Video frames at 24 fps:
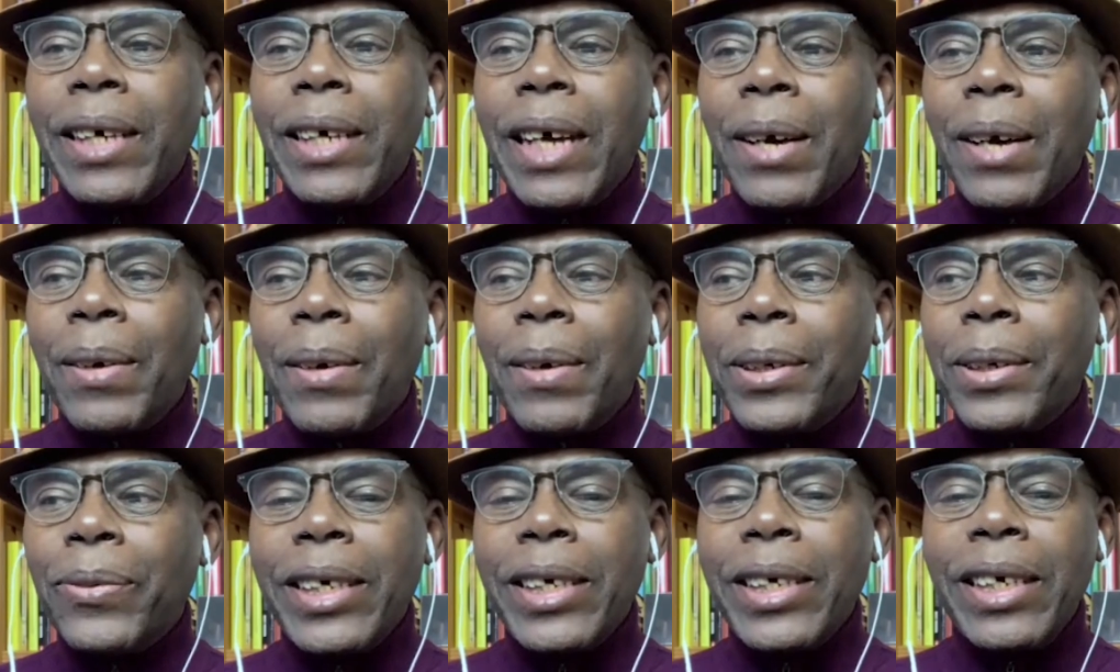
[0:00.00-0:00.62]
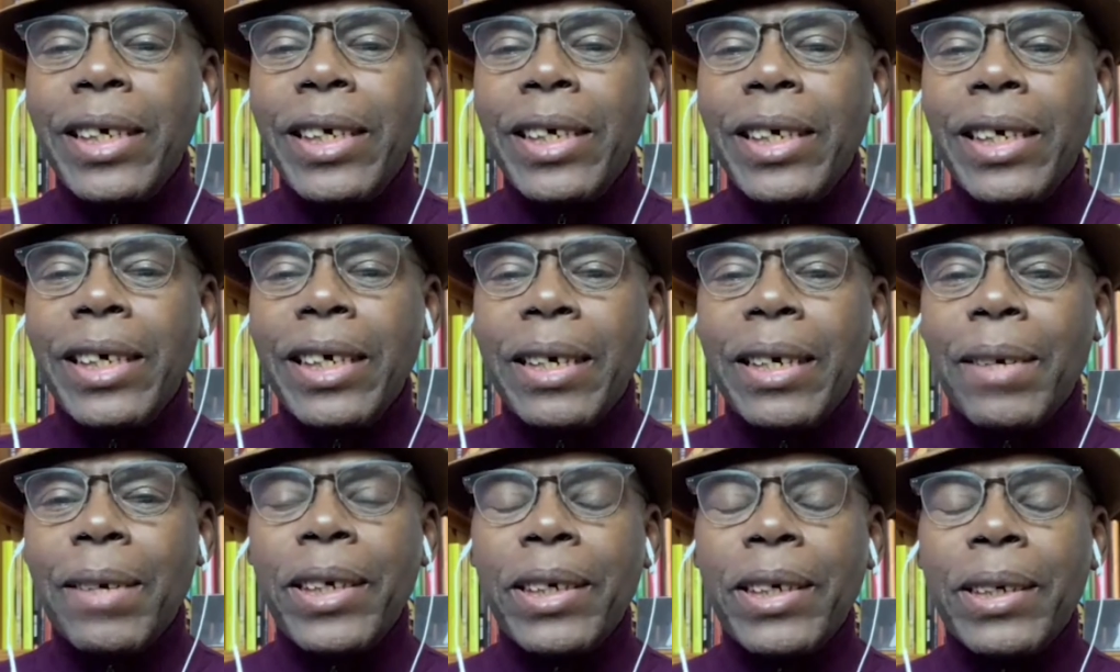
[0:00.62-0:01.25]
I was reading a
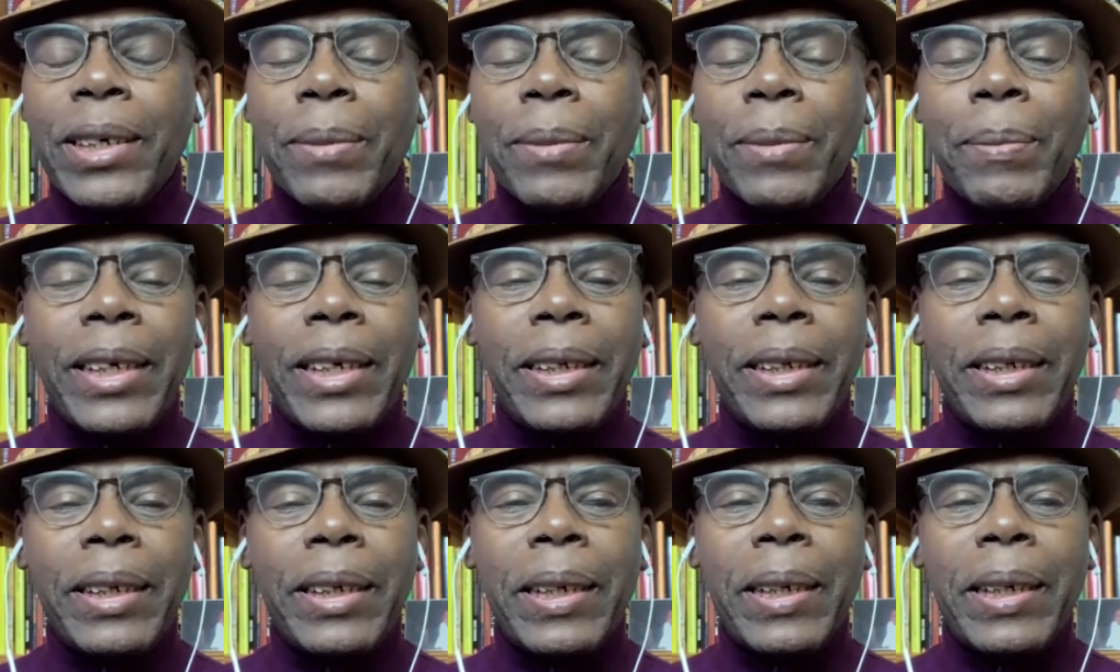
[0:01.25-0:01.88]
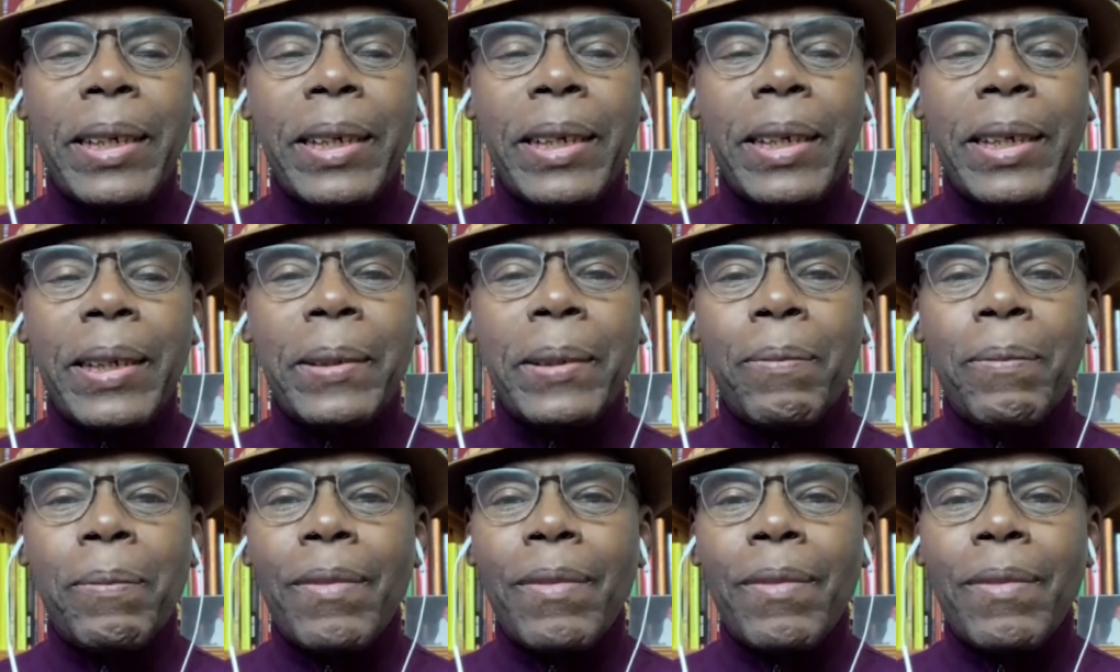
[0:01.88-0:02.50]
piece by a
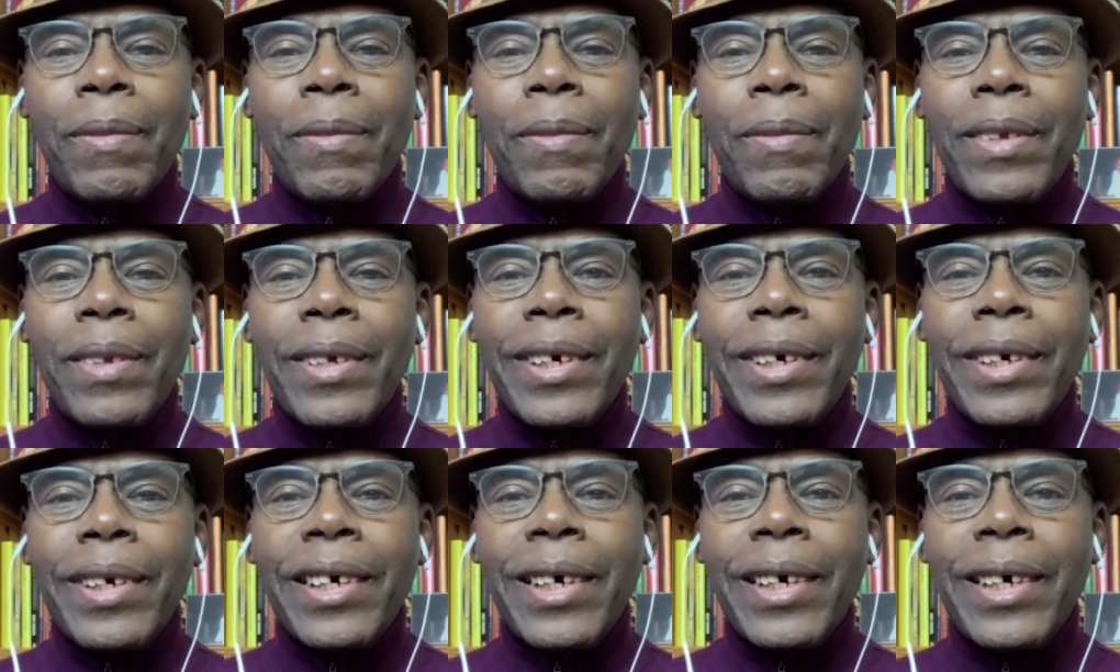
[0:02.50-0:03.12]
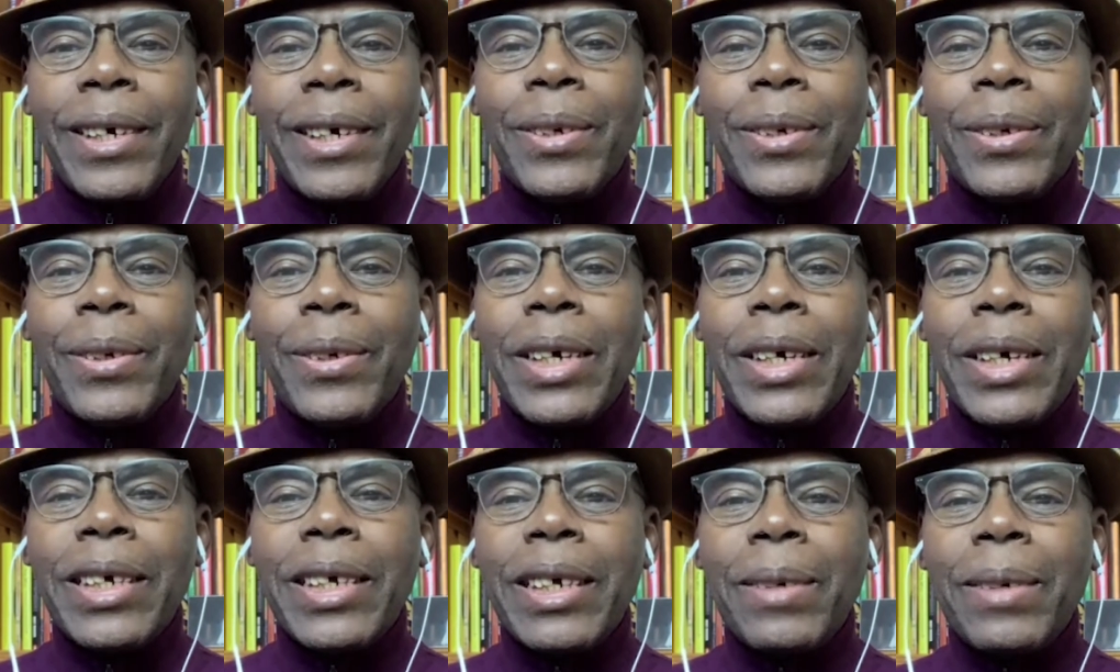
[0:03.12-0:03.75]

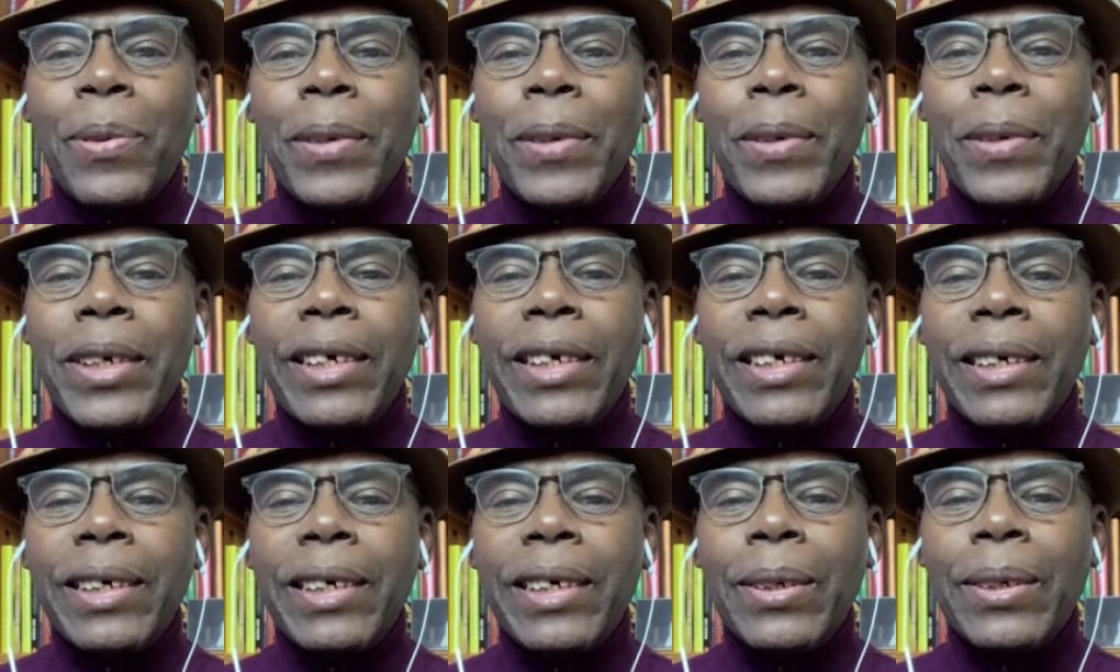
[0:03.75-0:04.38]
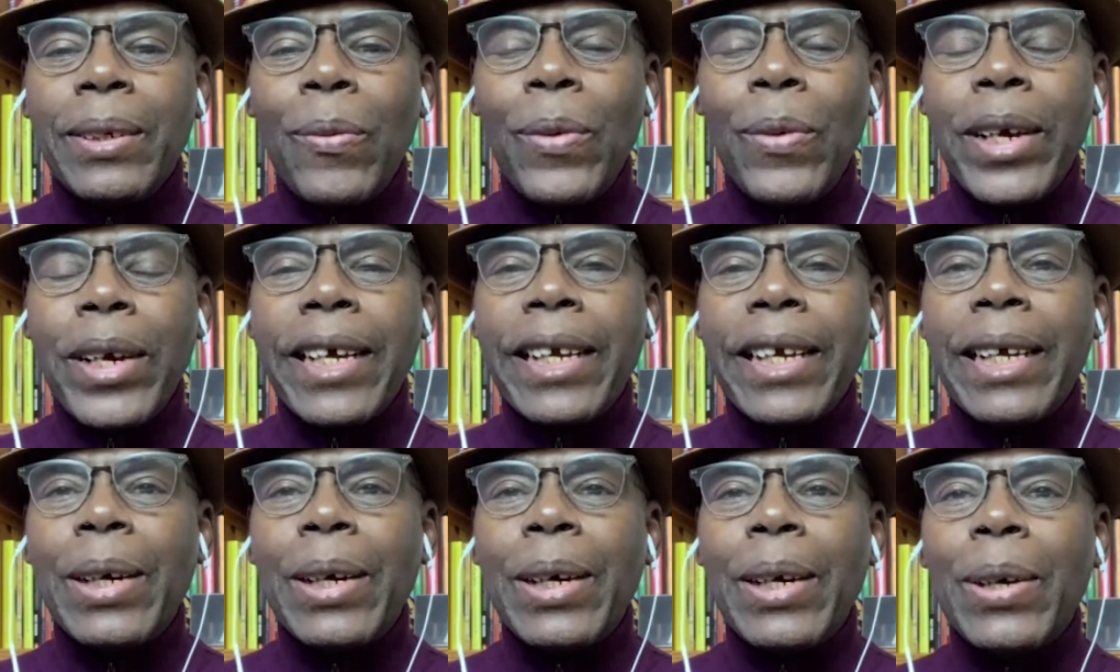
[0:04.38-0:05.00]
Ugandan prominent
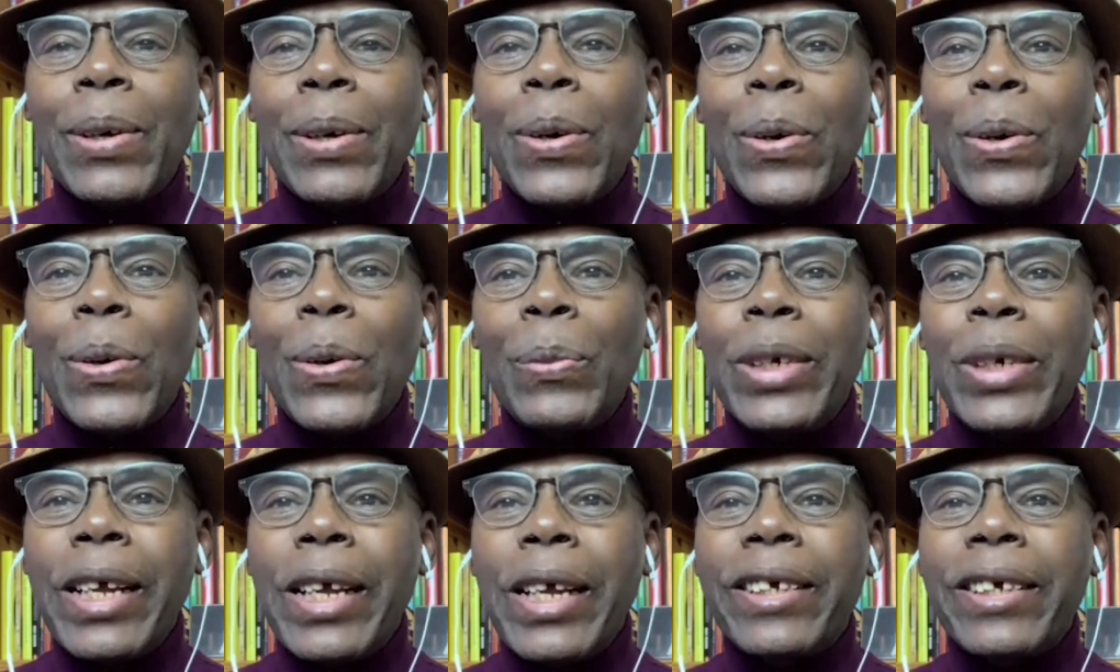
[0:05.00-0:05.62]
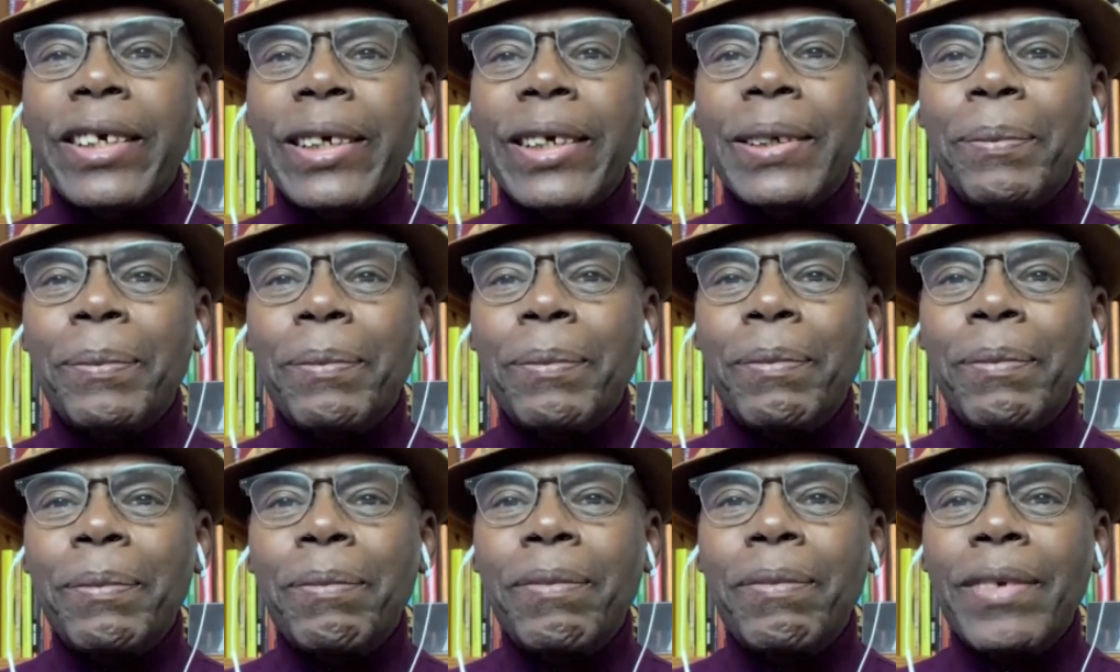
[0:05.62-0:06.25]
weekly columnist
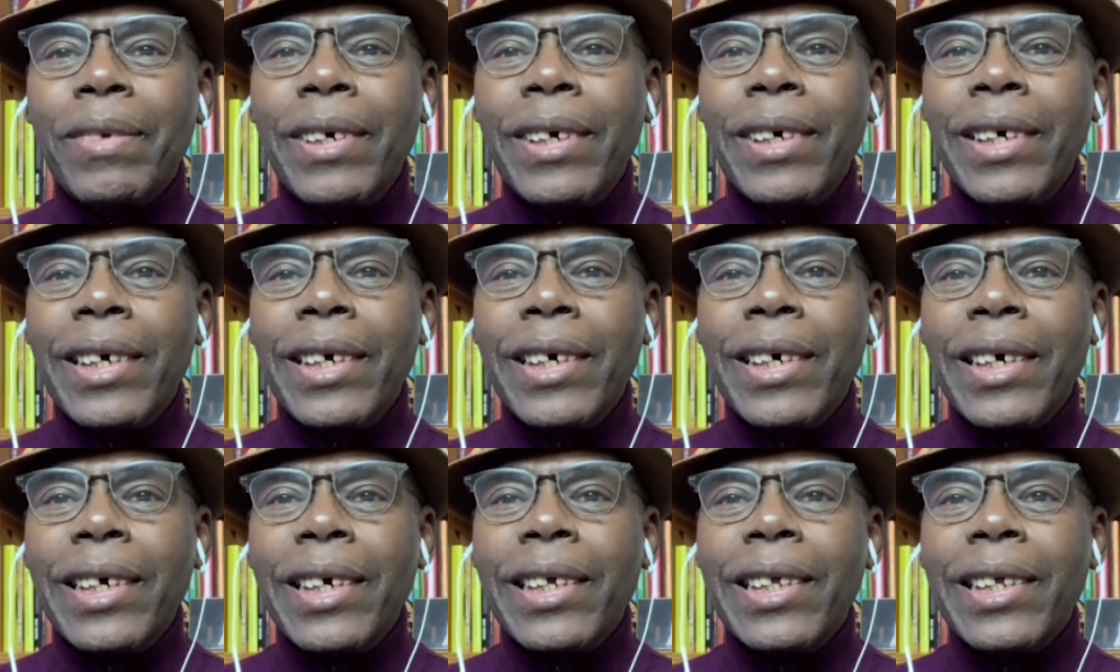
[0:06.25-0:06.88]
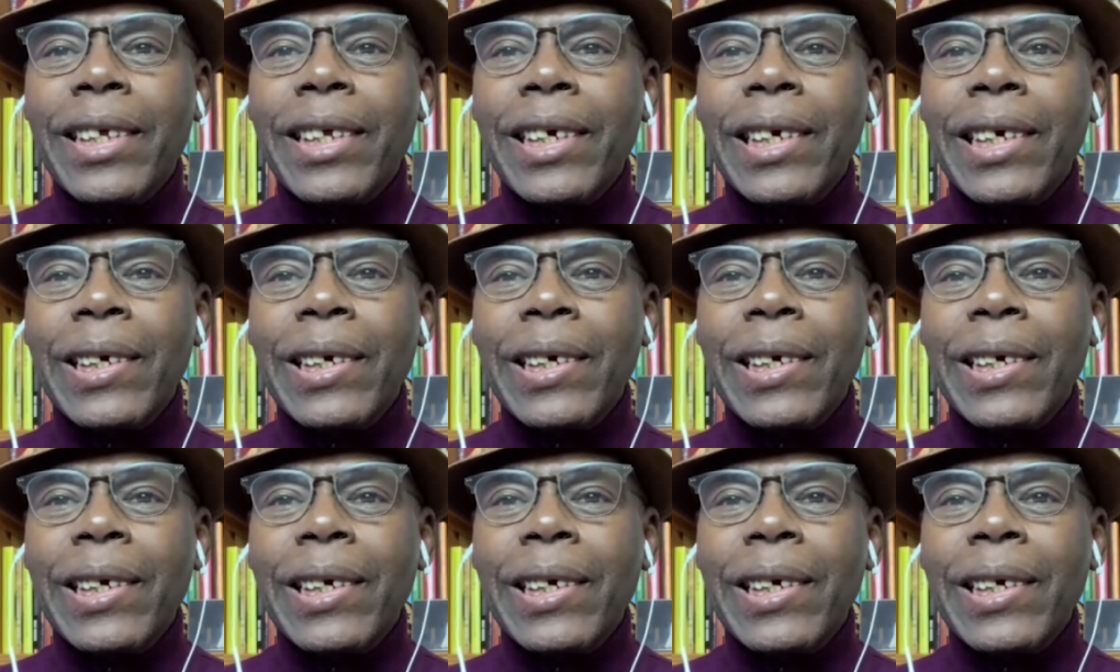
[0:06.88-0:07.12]
in